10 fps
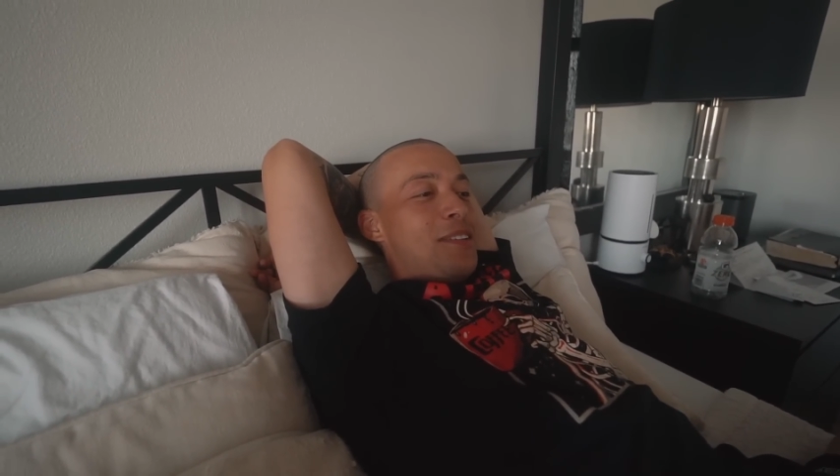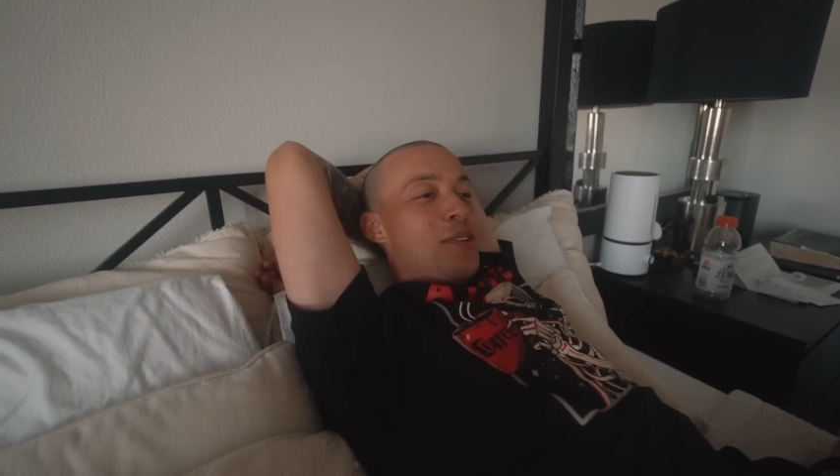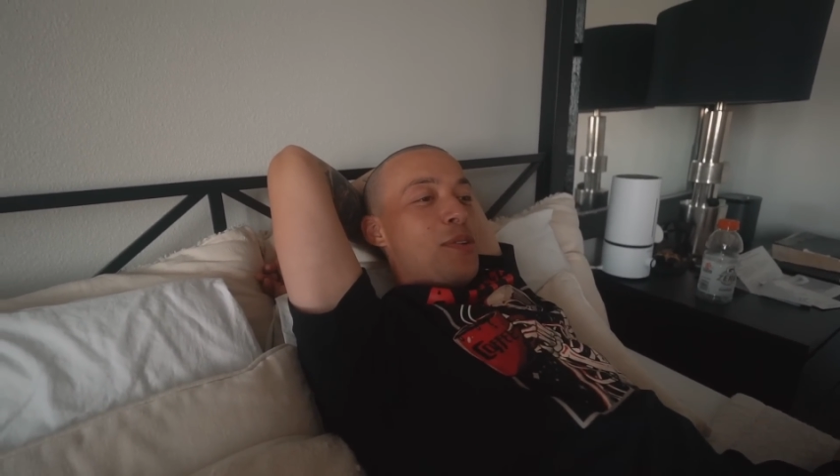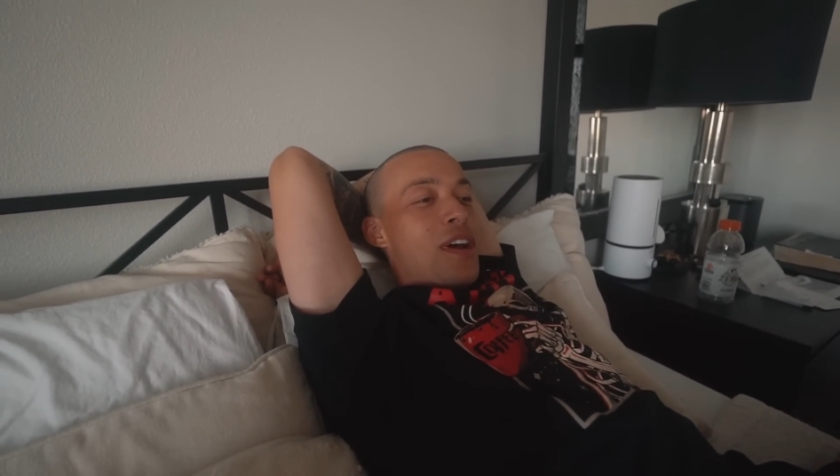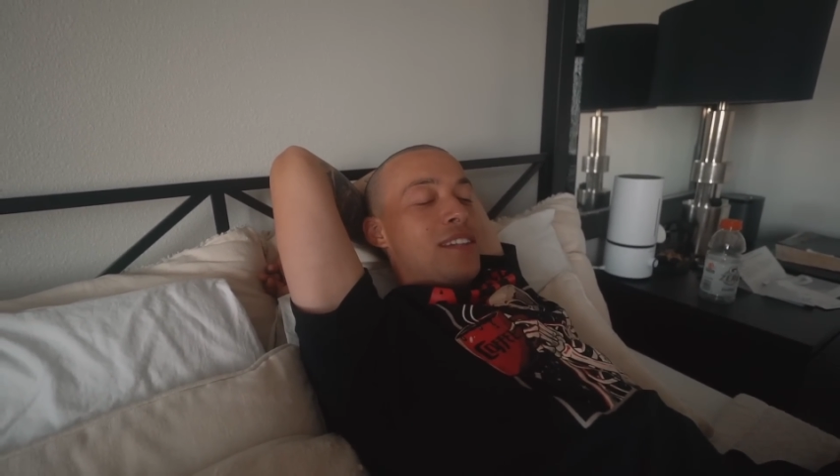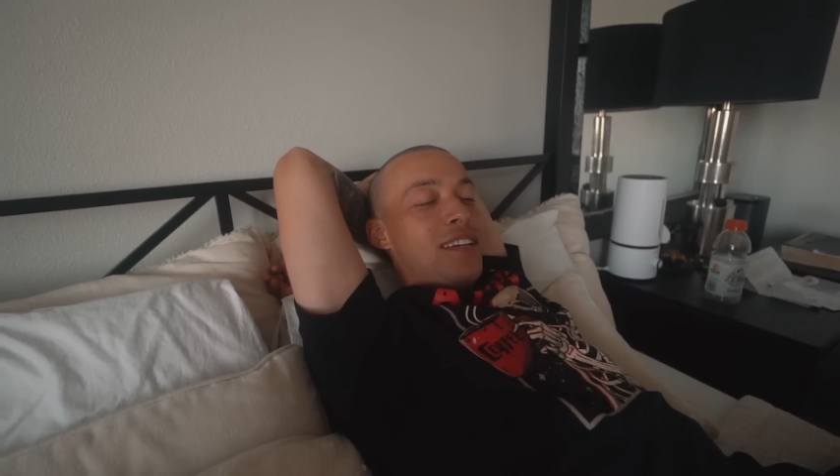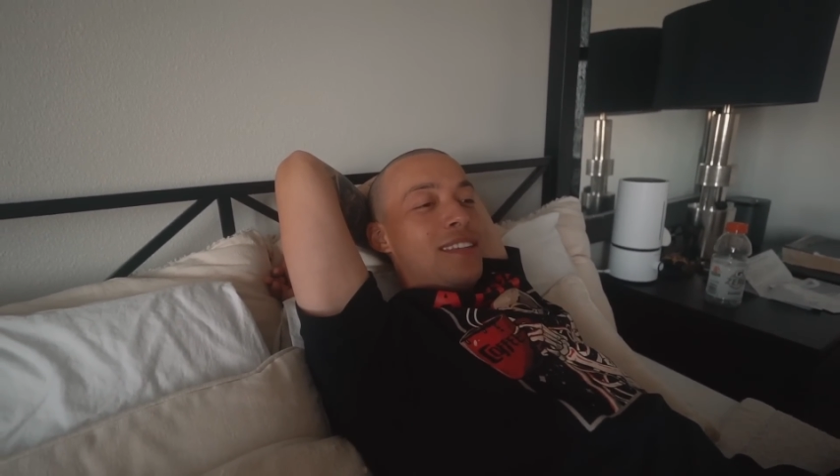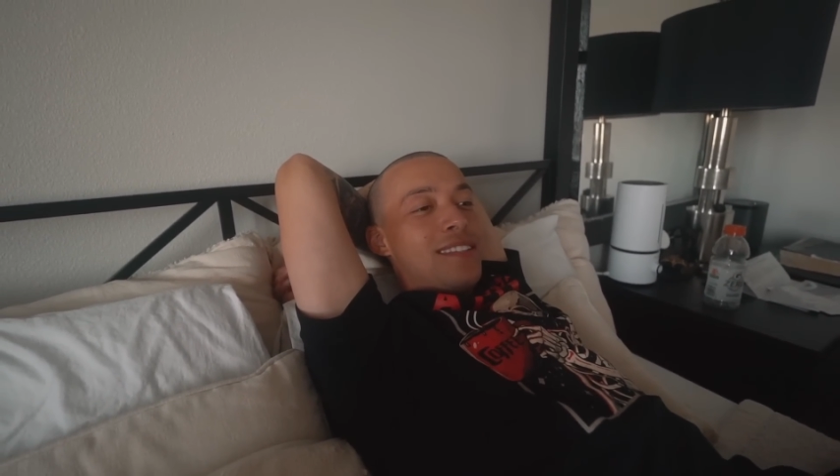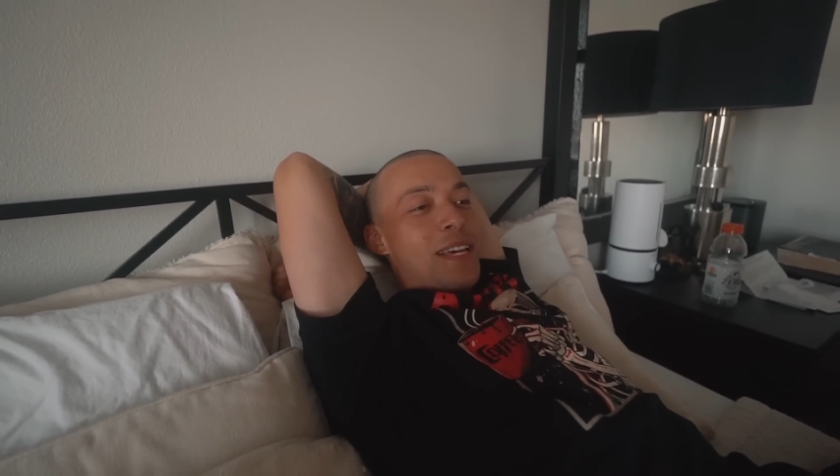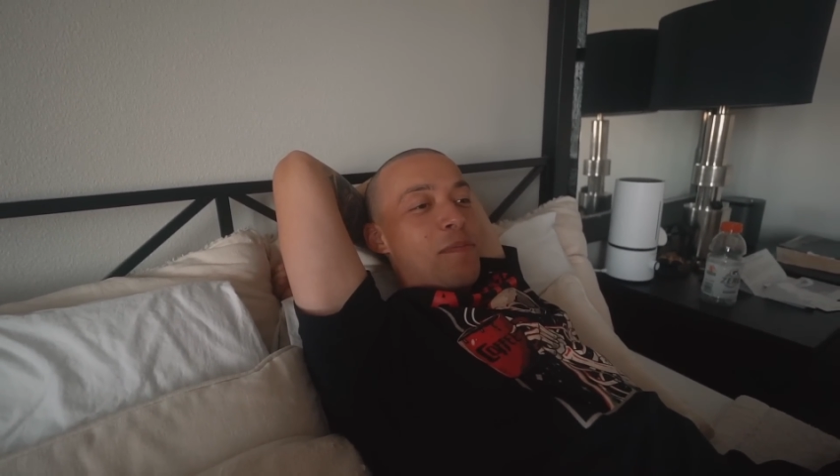dude, I said
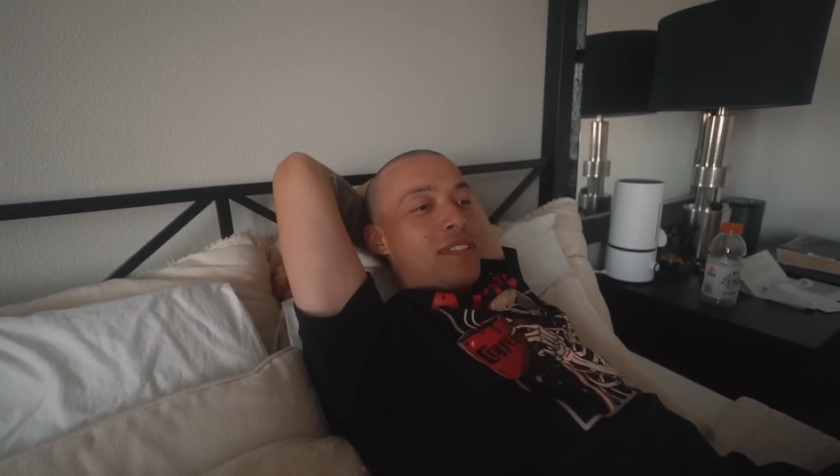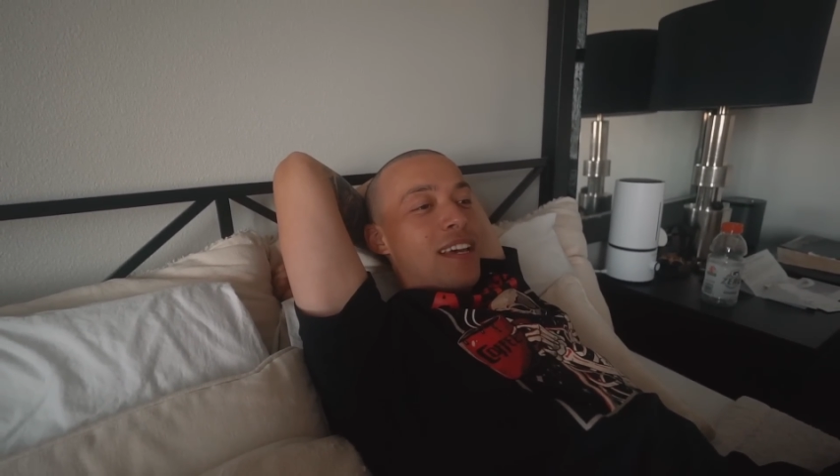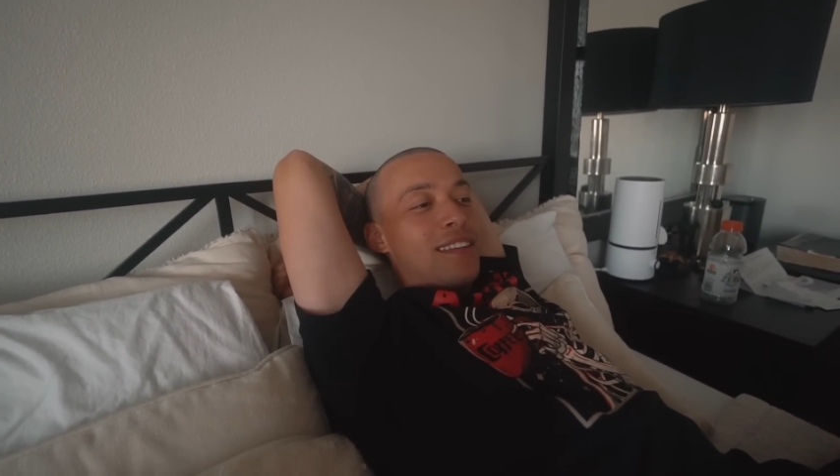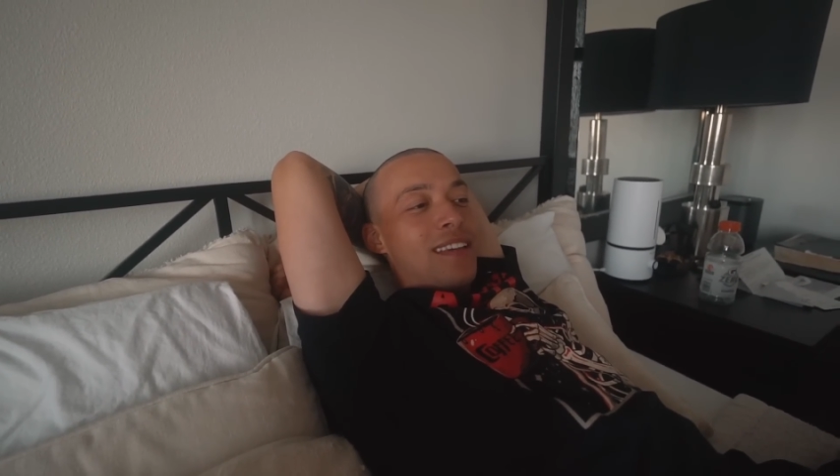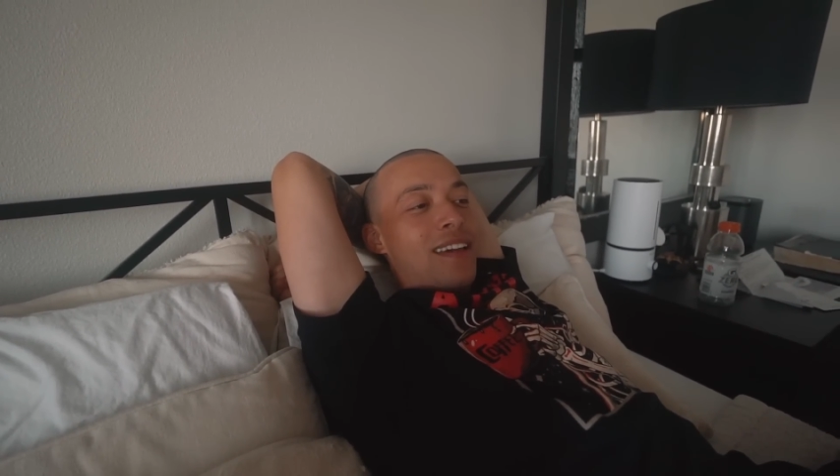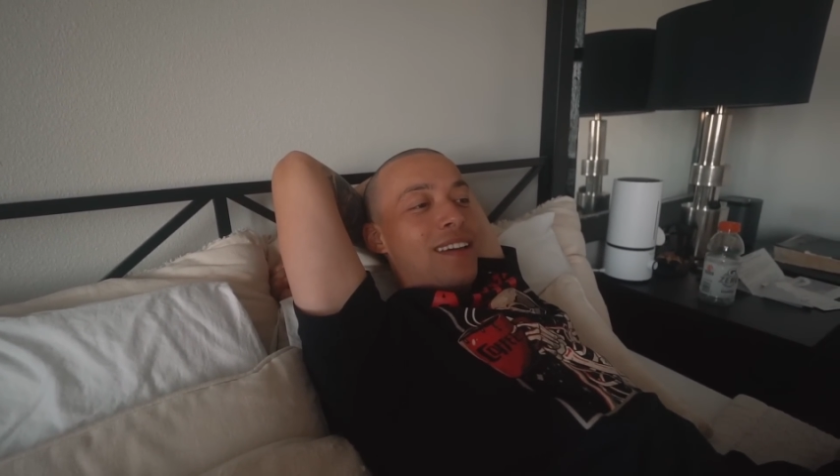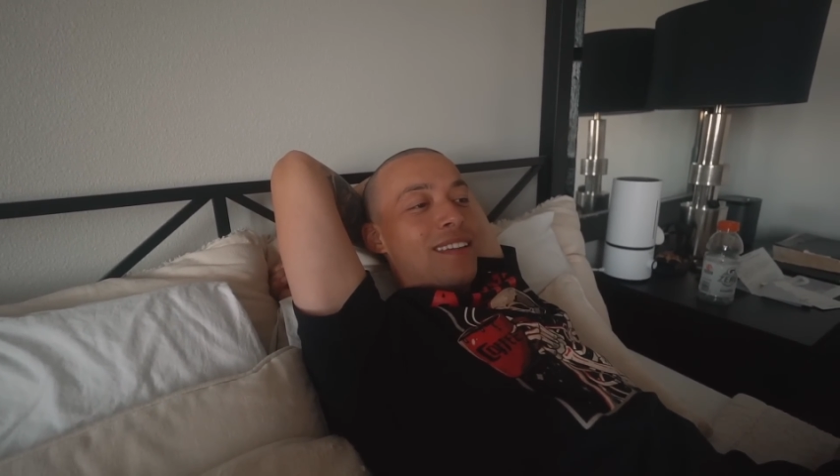the same exact thing